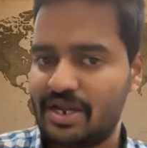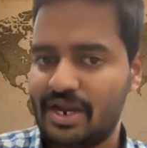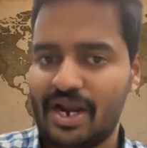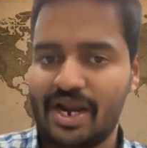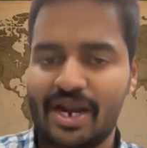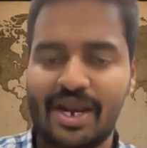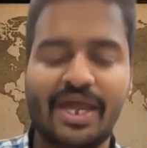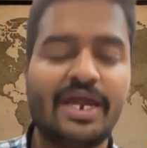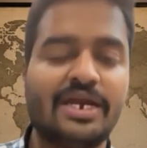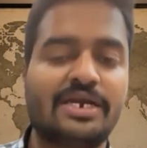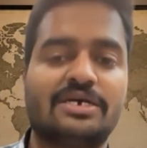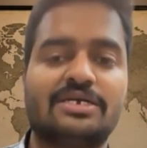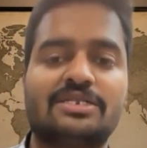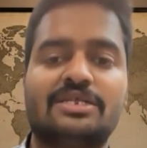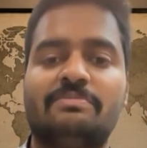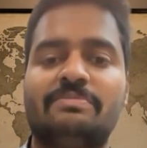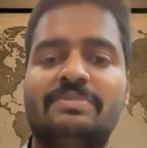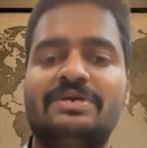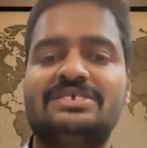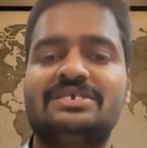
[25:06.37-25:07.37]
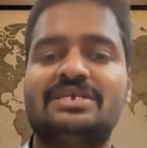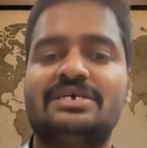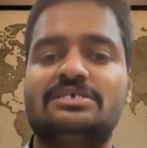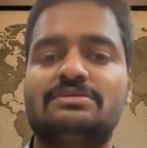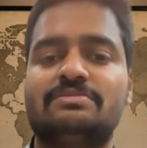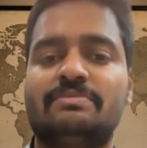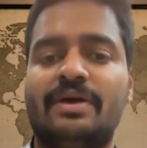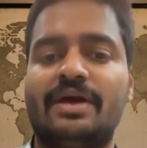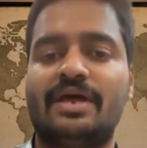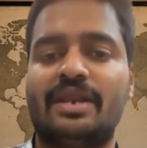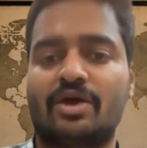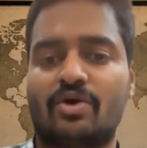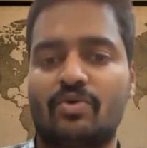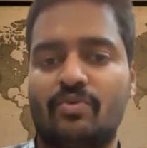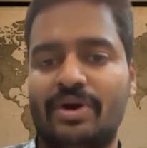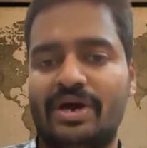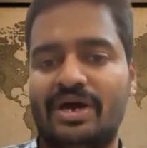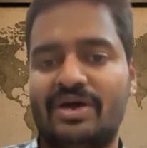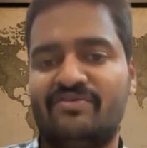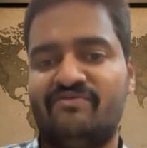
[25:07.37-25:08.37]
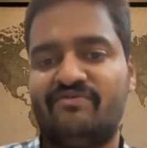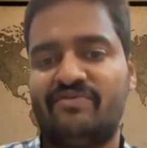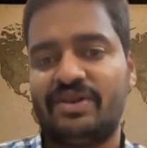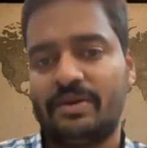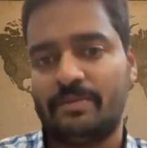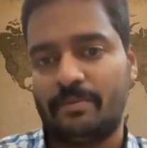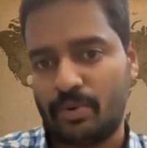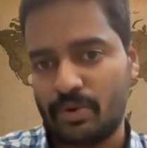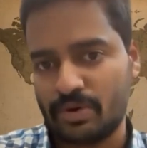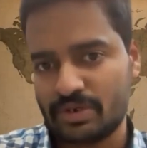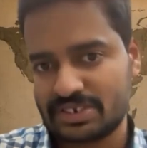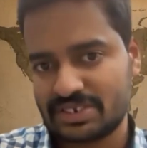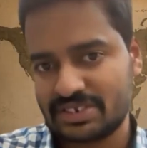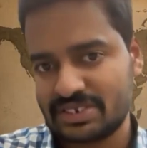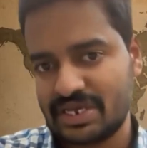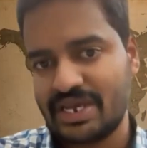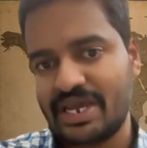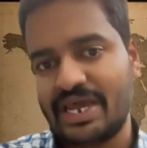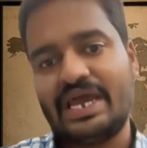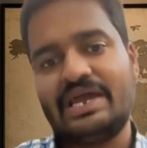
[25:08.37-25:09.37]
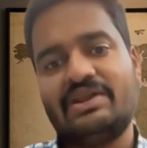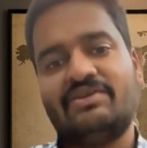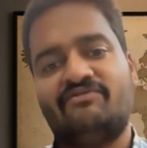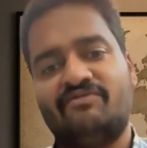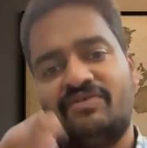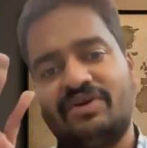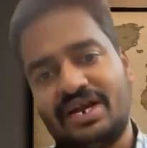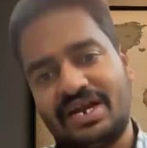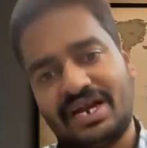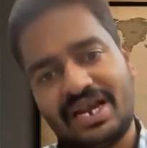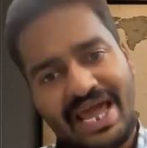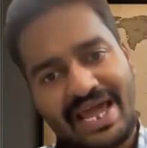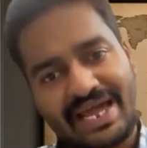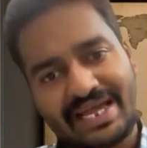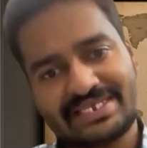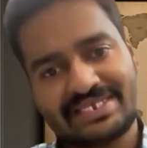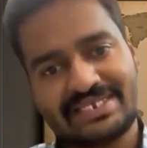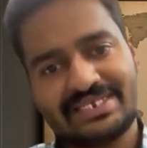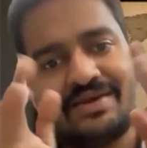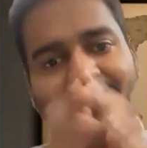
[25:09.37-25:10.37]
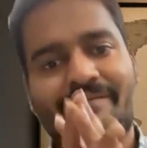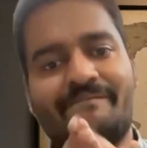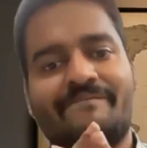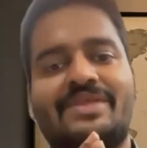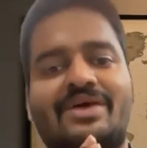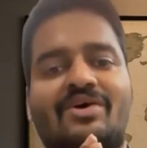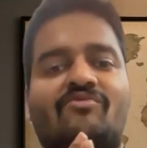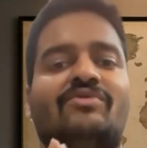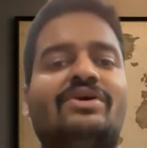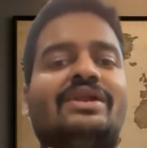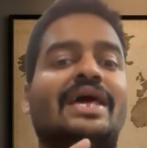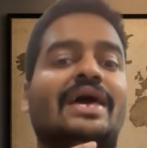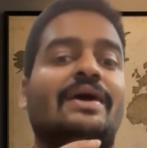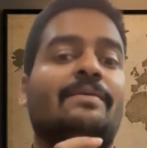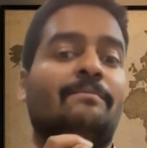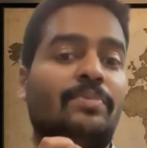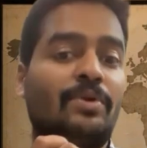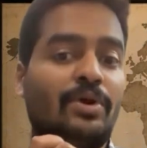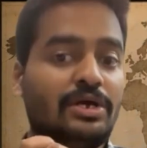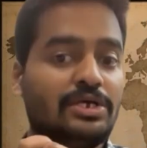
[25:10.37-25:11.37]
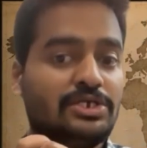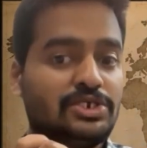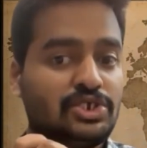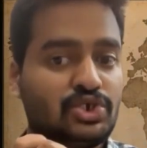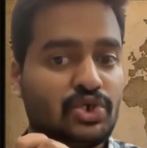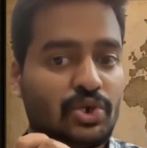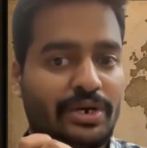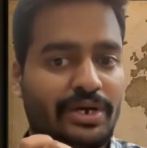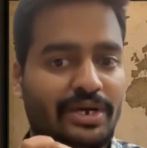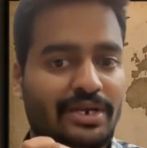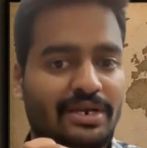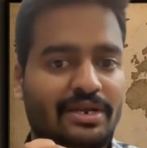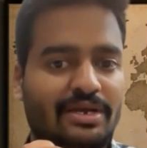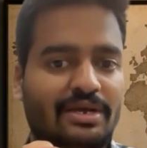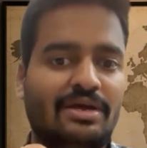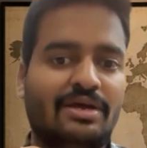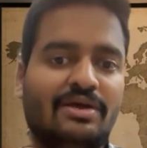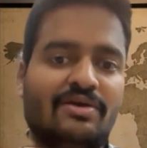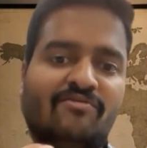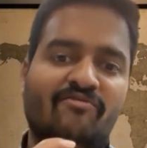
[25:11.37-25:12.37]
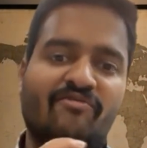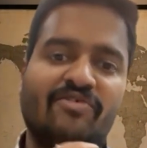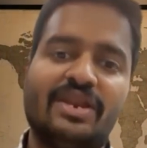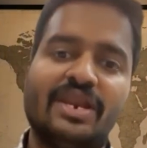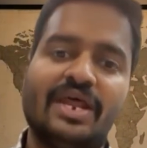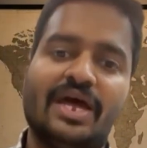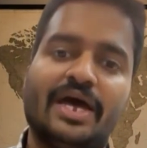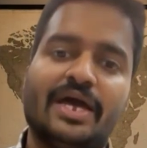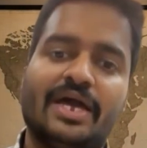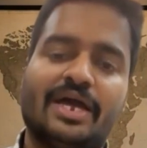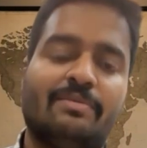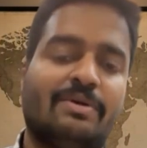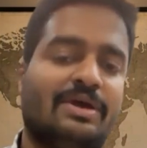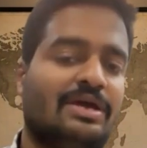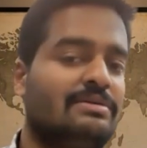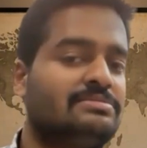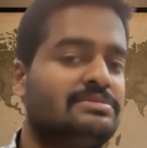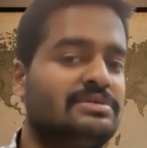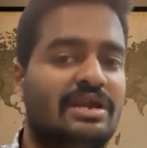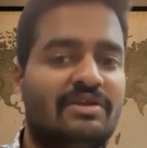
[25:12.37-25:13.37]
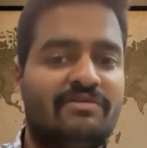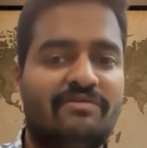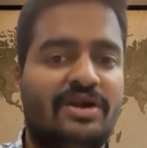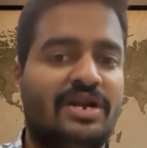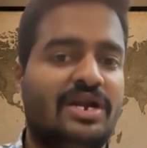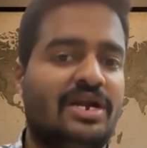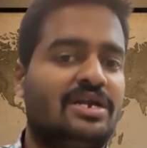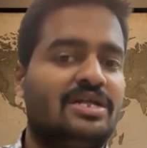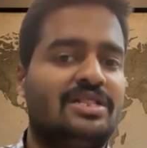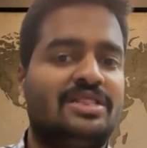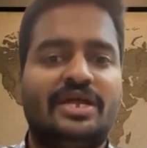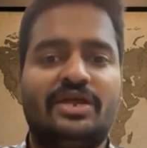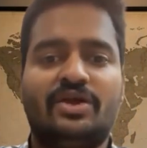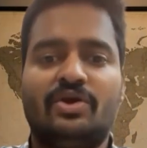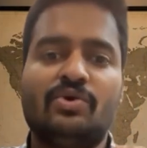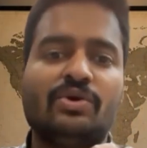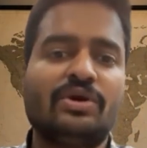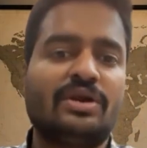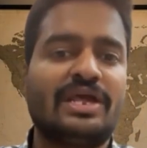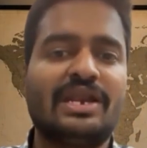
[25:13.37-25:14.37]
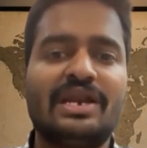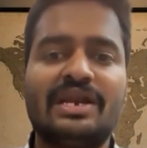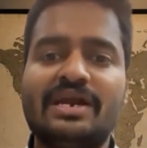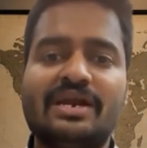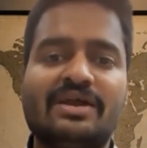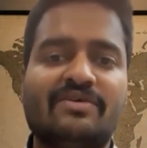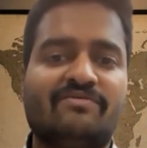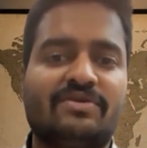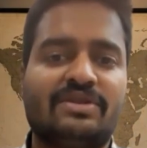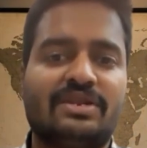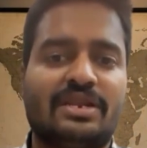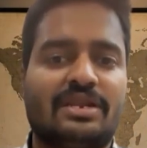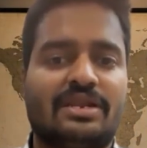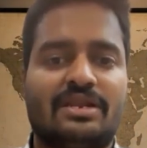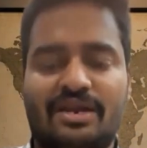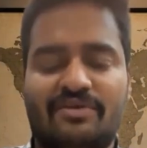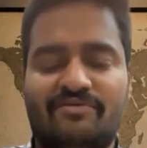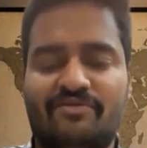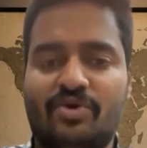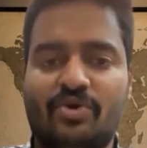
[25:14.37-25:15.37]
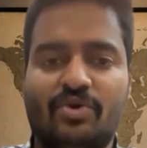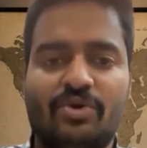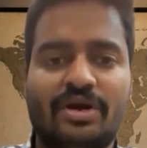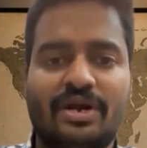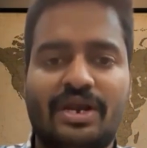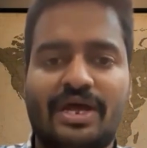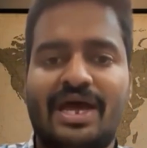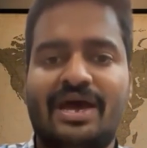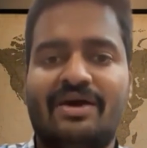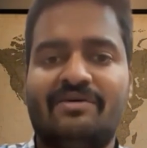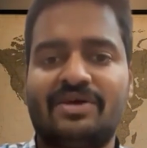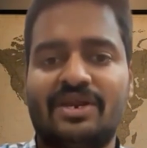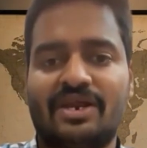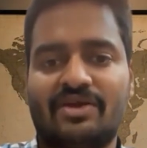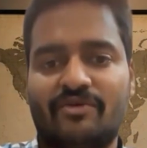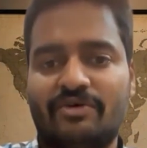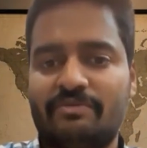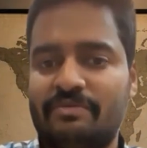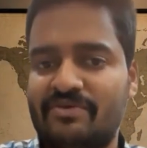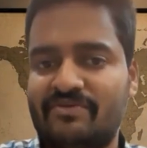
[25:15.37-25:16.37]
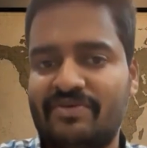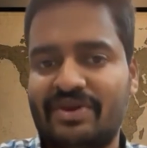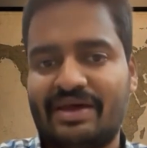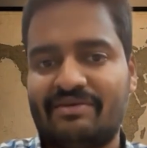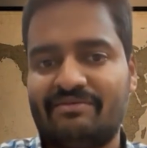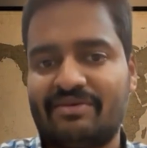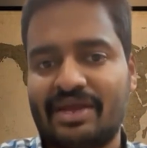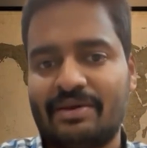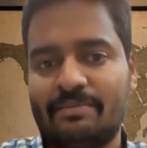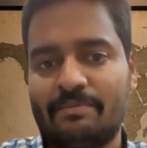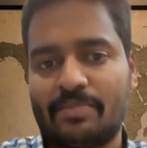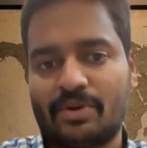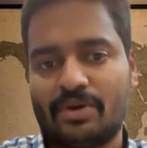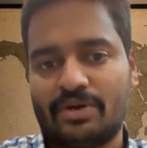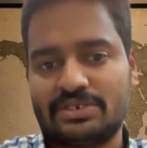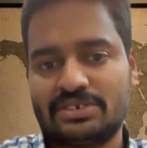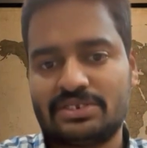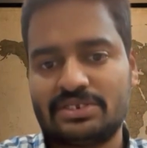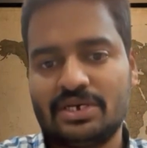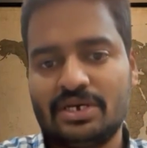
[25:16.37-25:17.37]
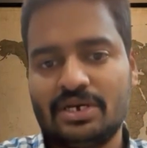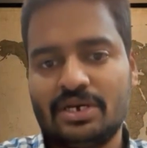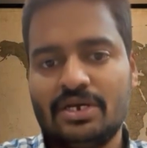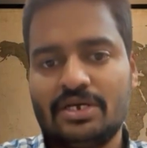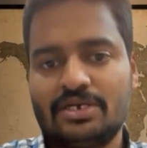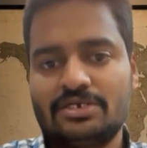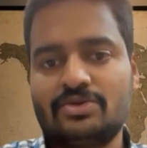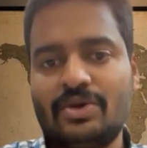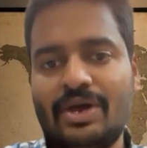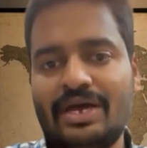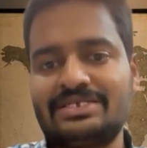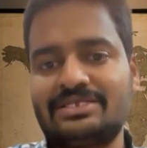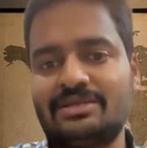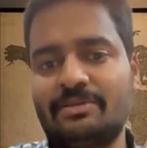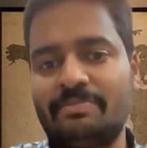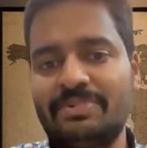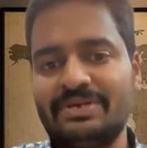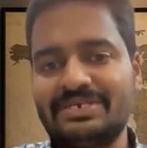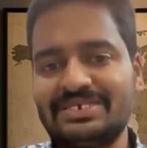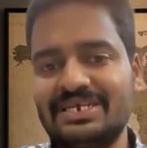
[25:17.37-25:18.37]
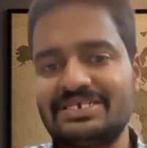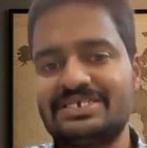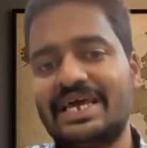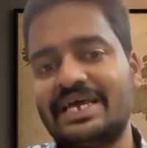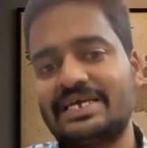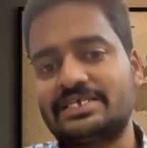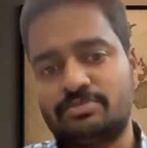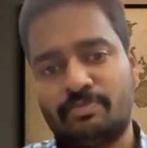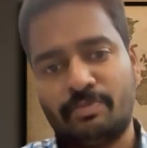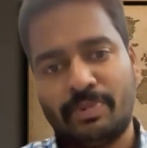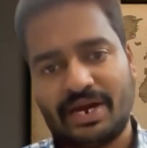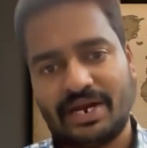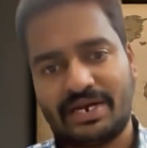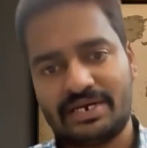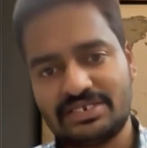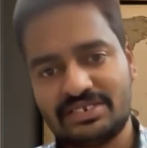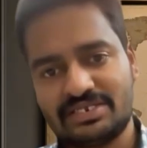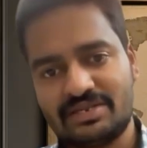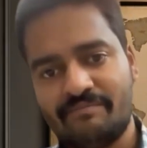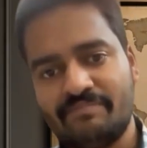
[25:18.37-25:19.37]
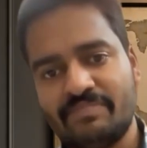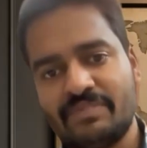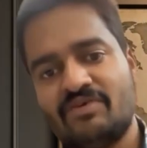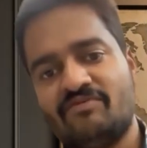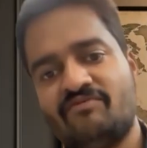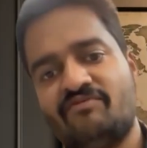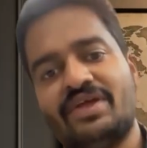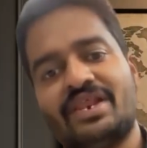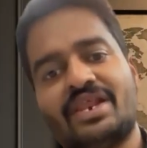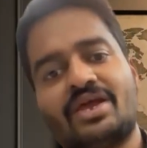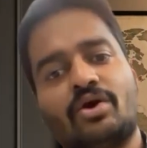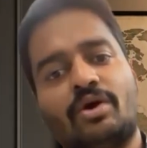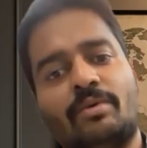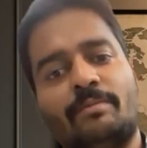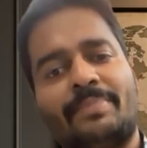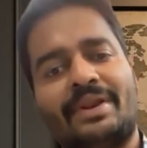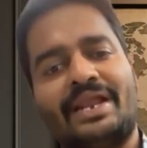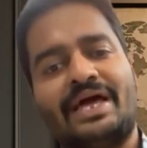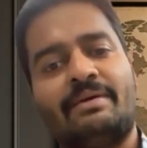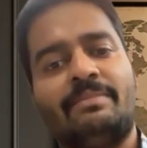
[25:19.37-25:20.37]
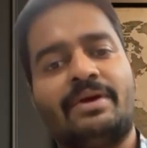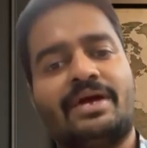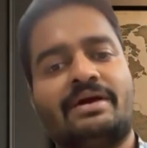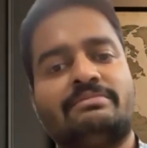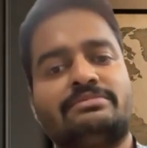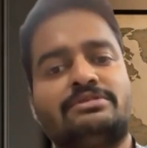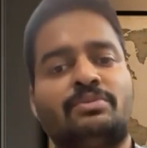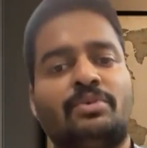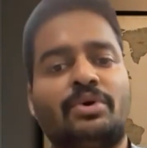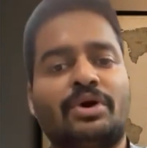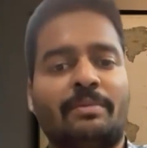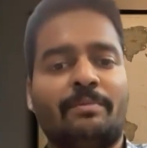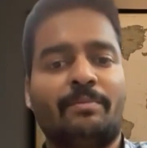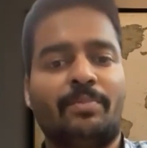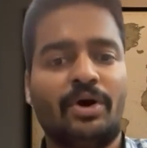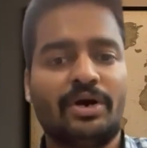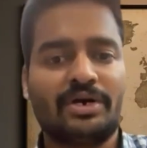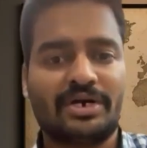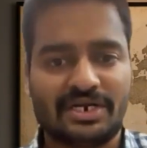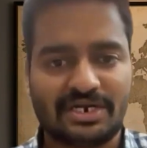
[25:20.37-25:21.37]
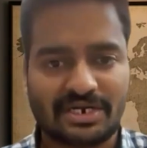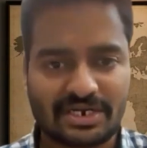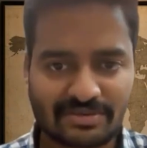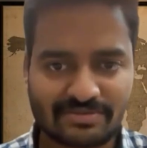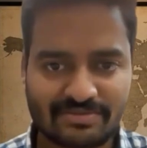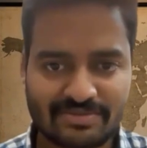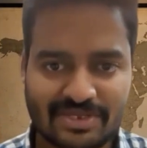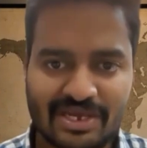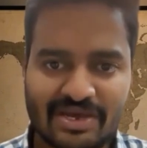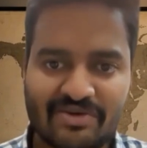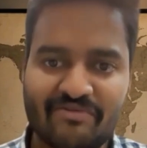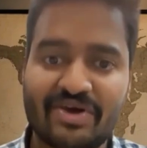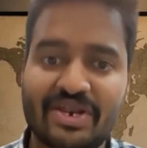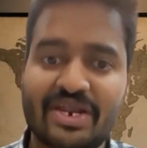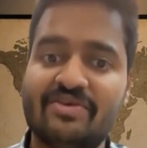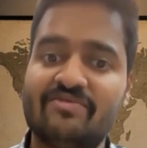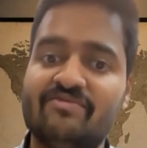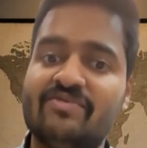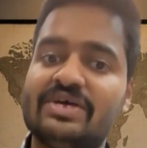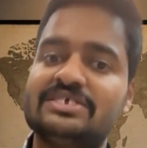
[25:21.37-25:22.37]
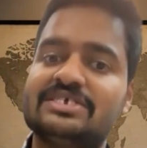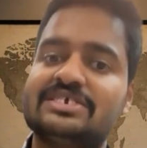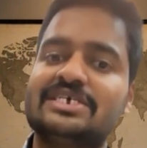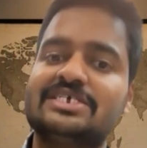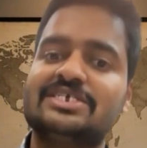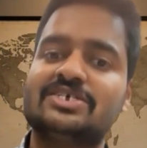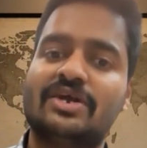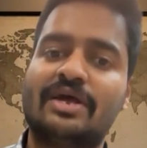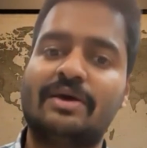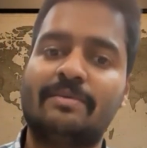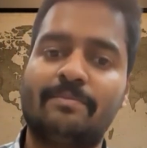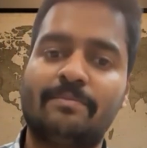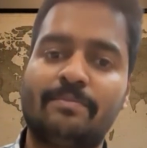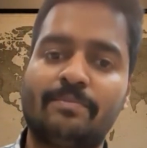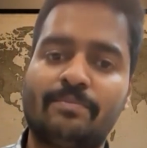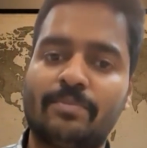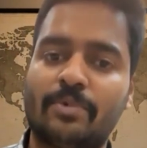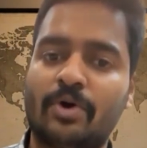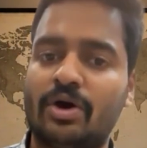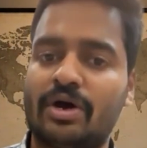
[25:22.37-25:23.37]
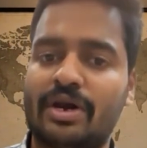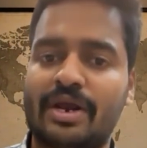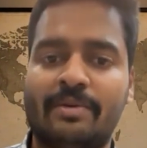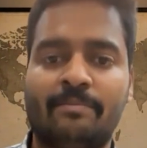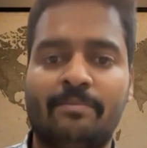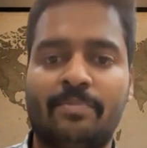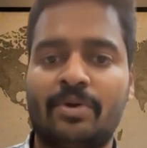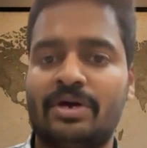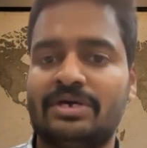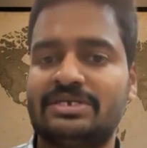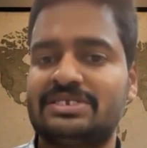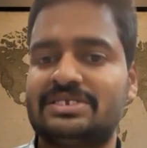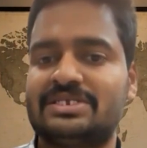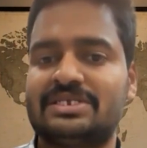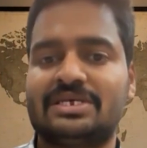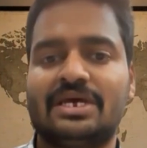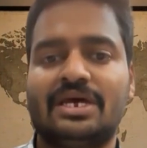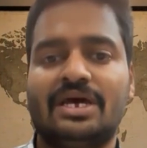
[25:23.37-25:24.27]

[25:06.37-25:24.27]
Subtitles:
Later, the business may require FinBooks and FinTax. When employees join, FinHire becomes relevant. Until then, you don't really need a Fin if you don't have the requirement for having employees. So, as the business expands, FinComply becomes more important. When investors or employees